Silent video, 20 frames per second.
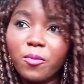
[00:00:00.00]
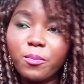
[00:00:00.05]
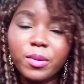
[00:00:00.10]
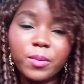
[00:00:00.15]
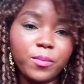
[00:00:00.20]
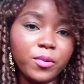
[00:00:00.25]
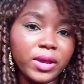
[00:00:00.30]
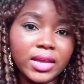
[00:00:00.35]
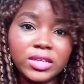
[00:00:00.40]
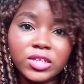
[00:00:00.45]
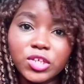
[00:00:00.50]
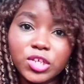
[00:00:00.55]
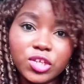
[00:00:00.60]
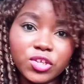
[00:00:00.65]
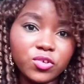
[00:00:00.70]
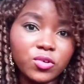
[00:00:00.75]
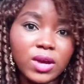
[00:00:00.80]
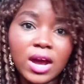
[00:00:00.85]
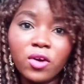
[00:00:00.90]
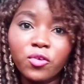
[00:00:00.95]
people can
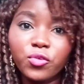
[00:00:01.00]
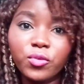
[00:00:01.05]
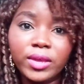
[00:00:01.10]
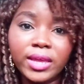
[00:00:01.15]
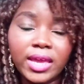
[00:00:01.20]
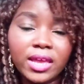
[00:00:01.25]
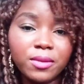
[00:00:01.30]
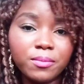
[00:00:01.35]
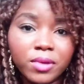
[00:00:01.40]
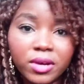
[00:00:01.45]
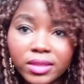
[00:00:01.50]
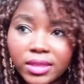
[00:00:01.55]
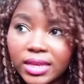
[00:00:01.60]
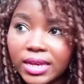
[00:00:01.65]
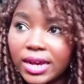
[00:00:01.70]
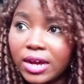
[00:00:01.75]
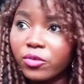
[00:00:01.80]
teach you how to gain money,